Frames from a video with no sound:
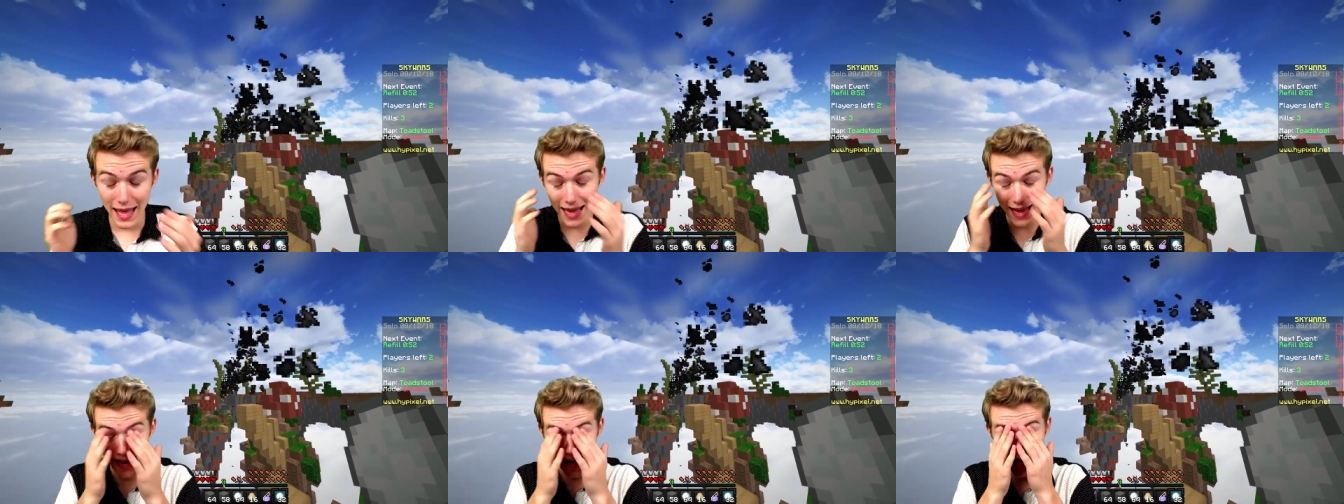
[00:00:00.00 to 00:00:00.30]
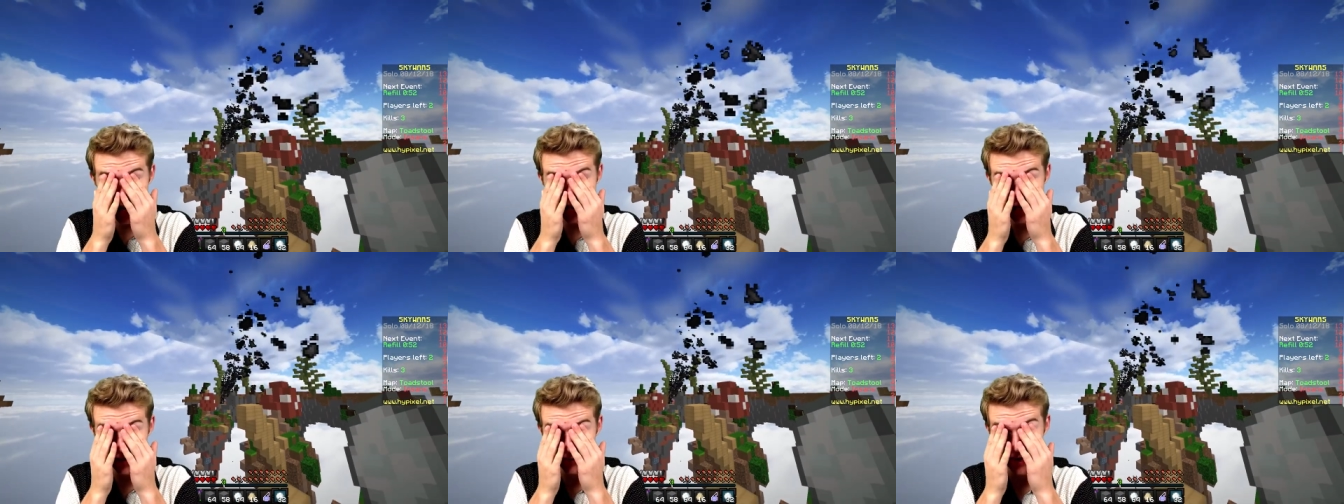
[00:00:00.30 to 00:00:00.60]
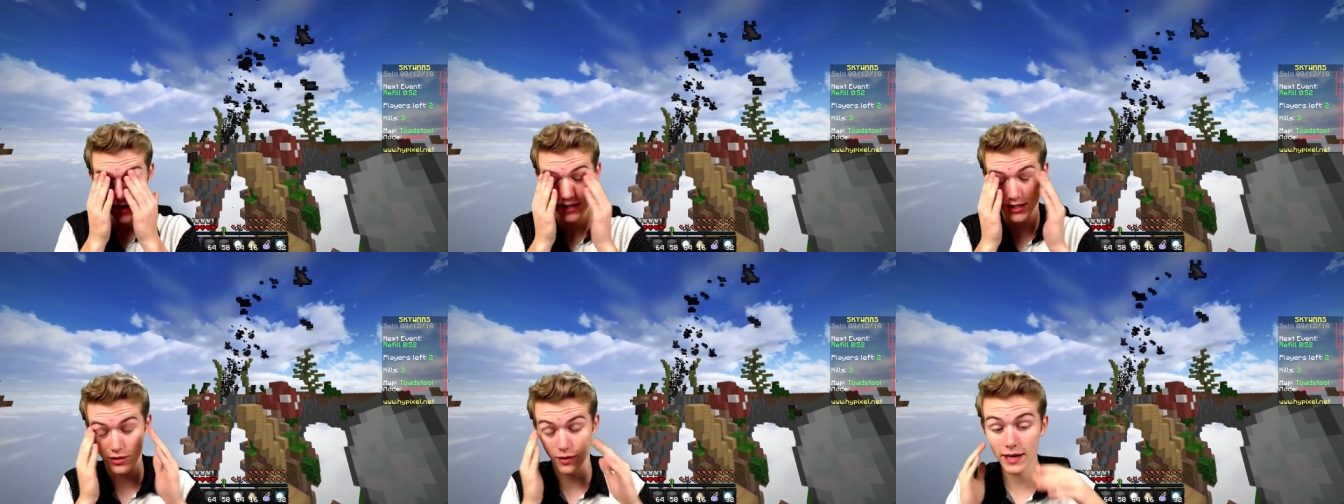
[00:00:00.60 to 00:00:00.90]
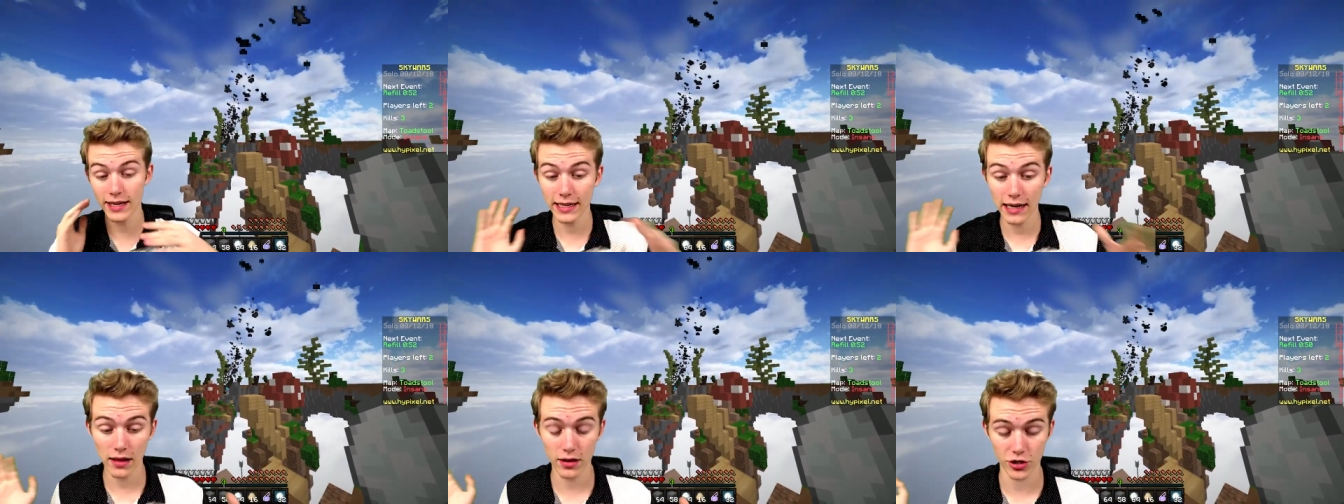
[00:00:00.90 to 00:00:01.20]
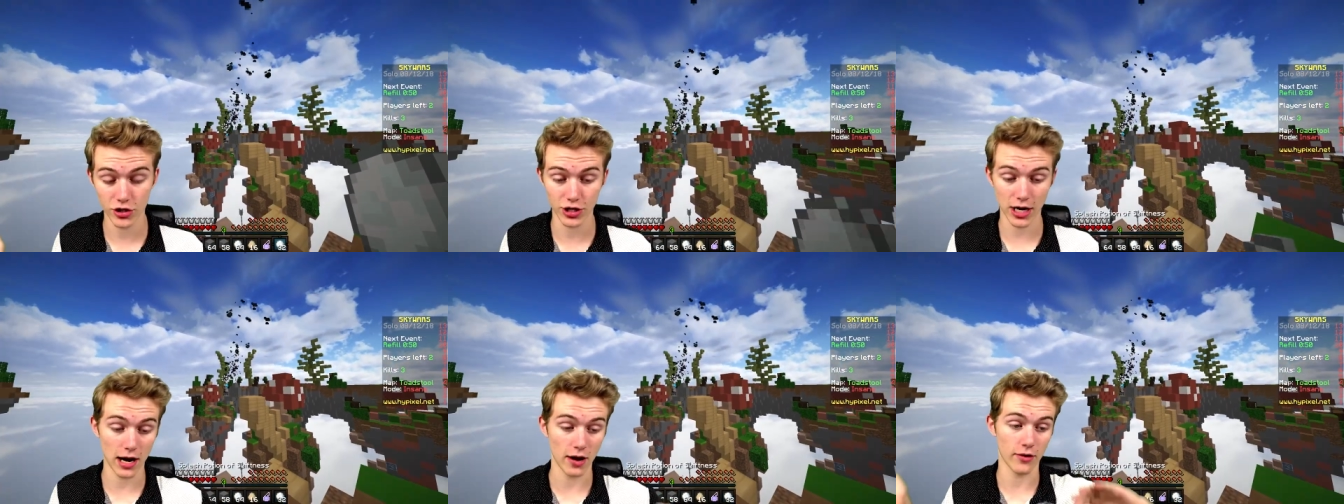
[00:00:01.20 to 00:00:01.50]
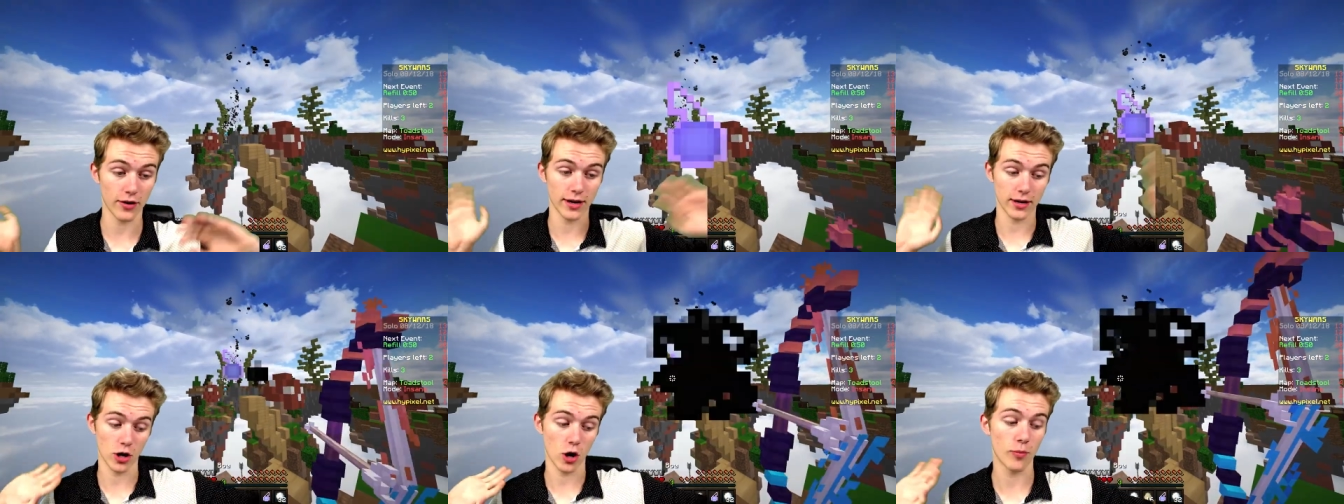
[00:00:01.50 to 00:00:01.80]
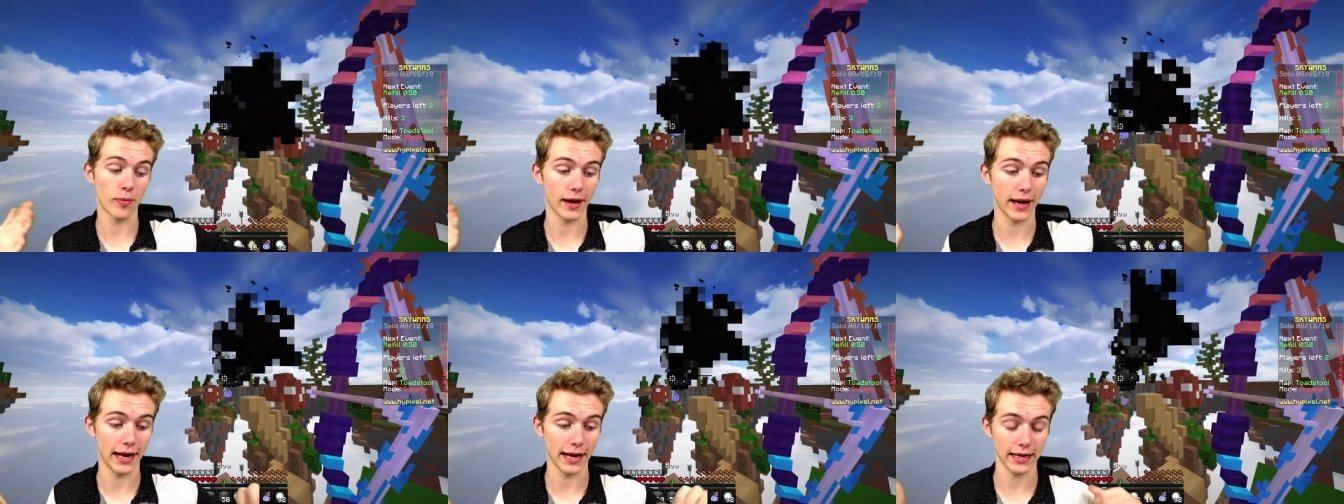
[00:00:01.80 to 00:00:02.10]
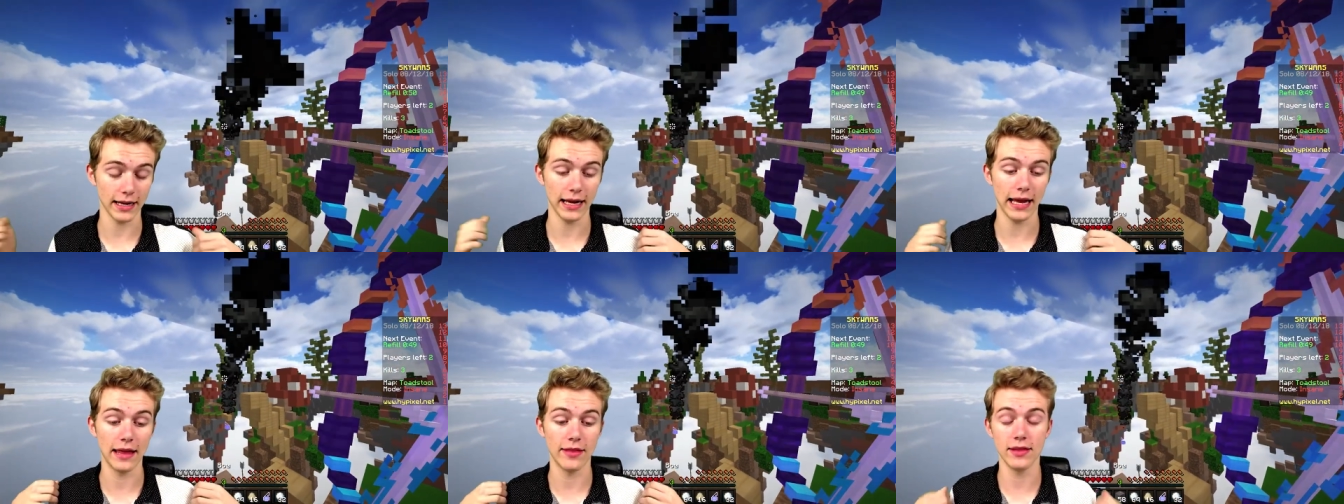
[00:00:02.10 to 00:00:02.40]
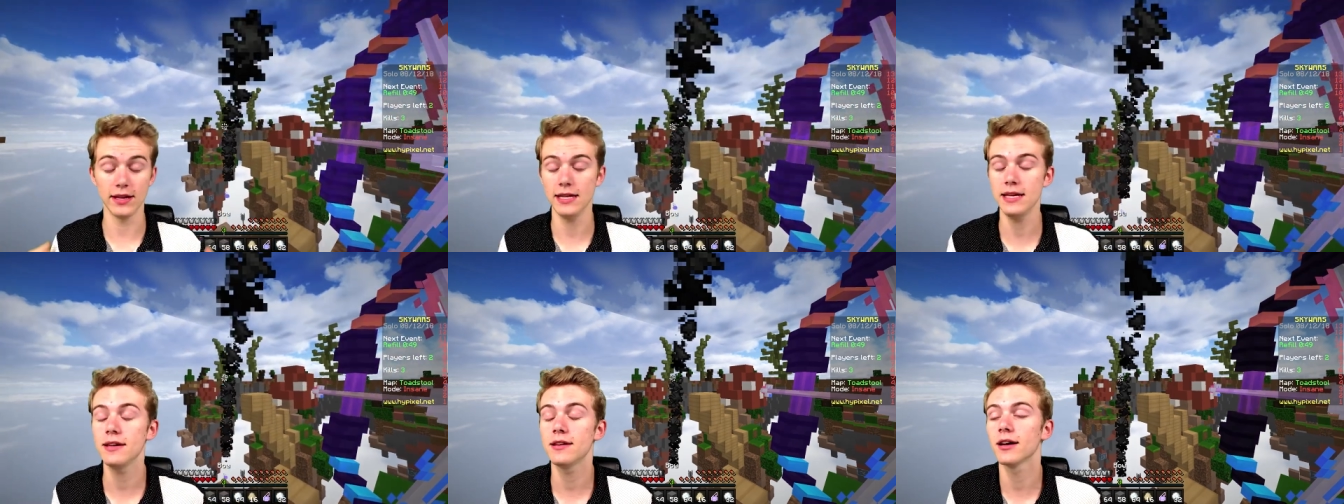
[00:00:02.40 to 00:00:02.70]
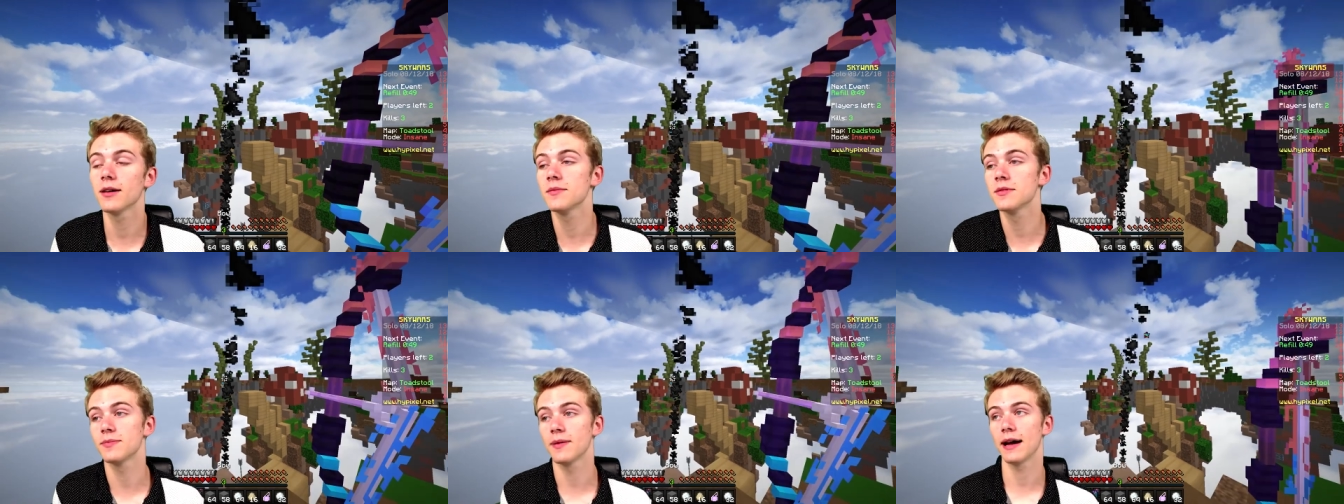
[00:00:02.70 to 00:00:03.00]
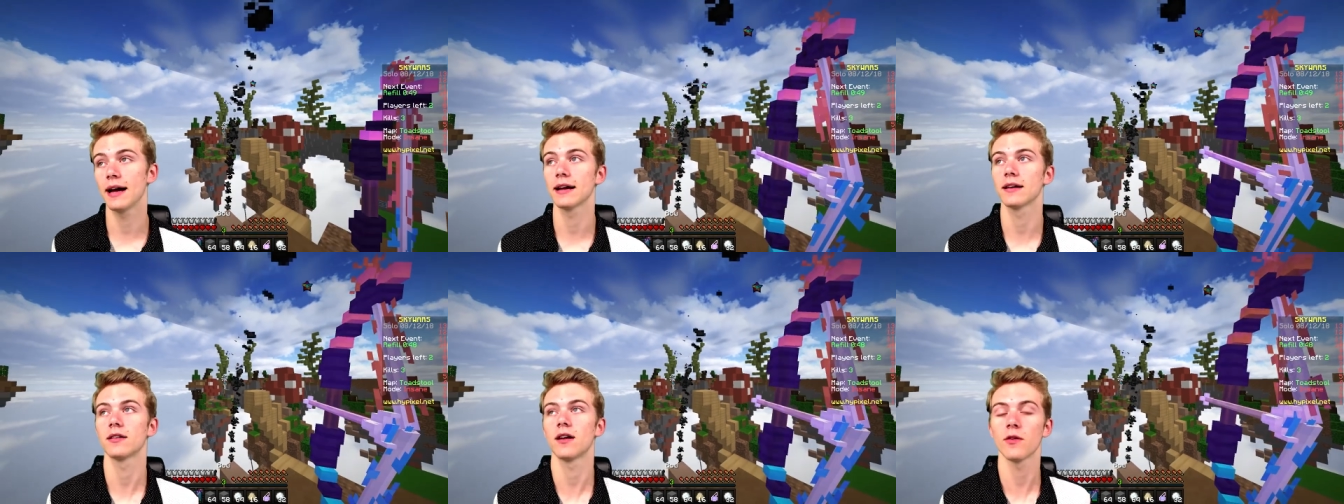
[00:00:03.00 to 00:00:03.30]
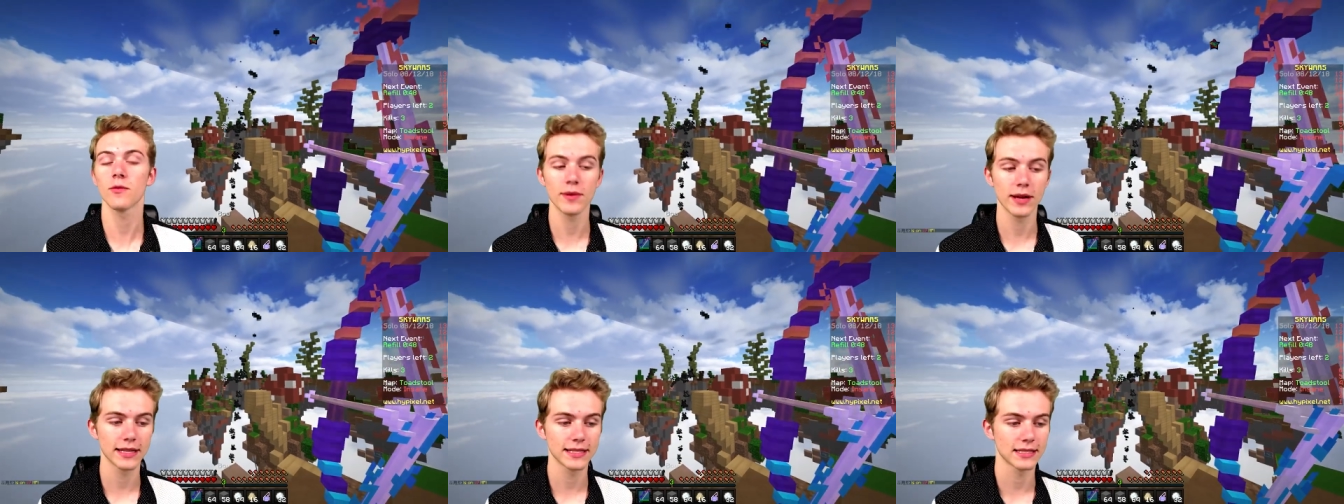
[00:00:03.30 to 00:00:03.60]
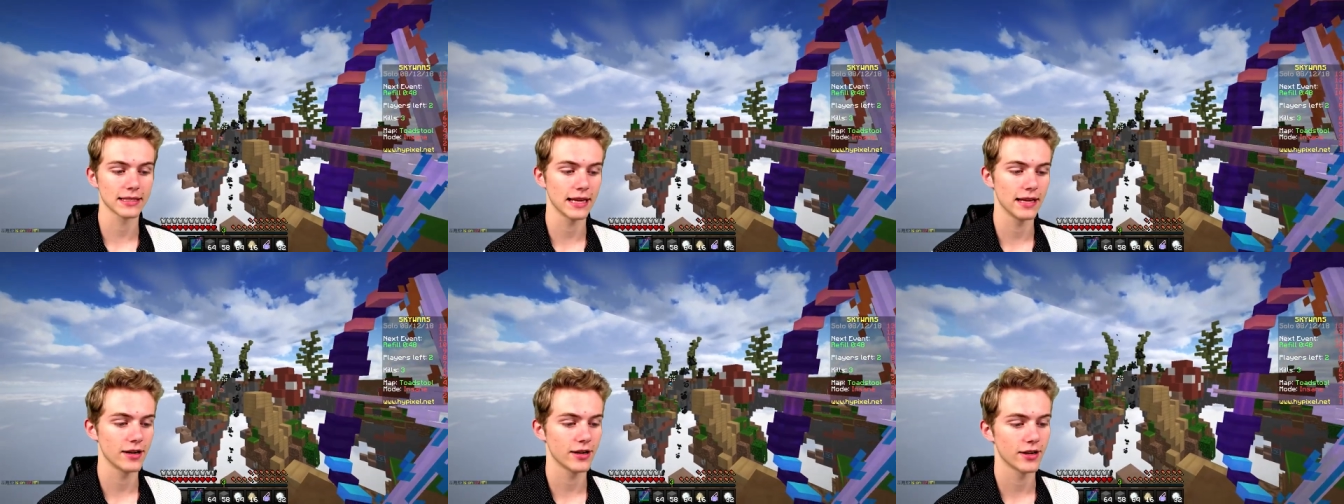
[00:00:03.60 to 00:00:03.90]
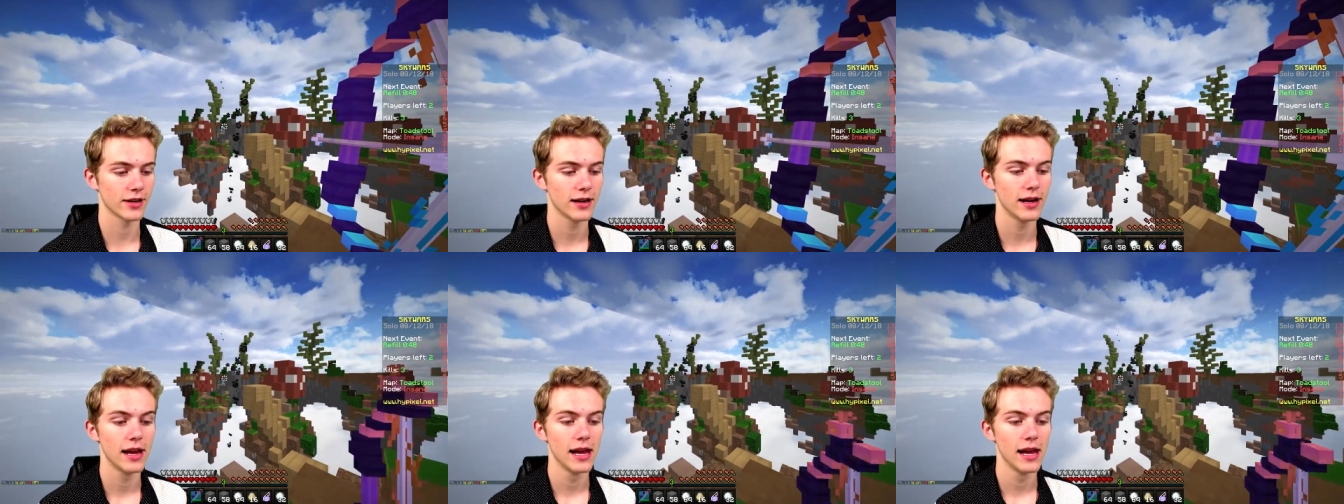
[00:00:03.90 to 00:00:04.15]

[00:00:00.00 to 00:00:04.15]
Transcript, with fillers: Anyway, so I get out of the shower and go back, and then he comes back a couple minutes later,